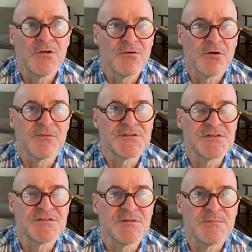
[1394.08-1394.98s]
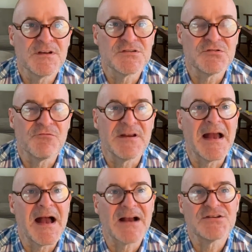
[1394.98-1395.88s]
your nervous system does in
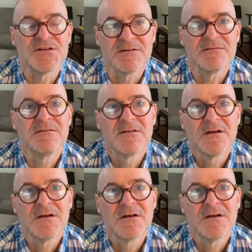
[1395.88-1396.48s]
reaction.